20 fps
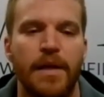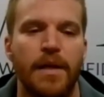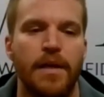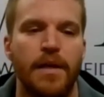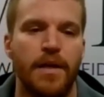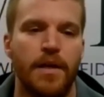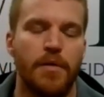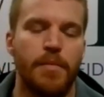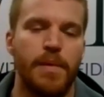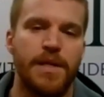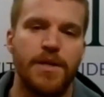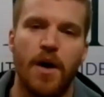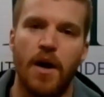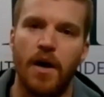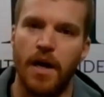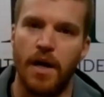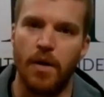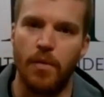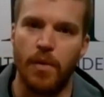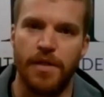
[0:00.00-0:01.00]
be
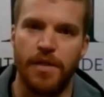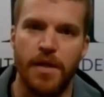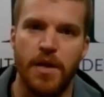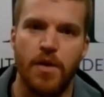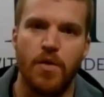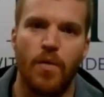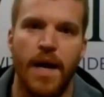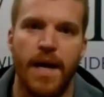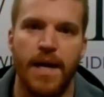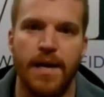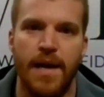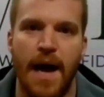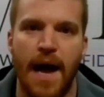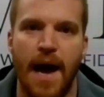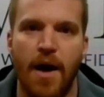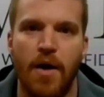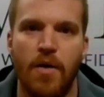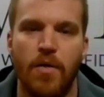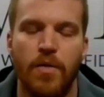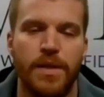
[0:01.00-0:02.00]
talking with you right now.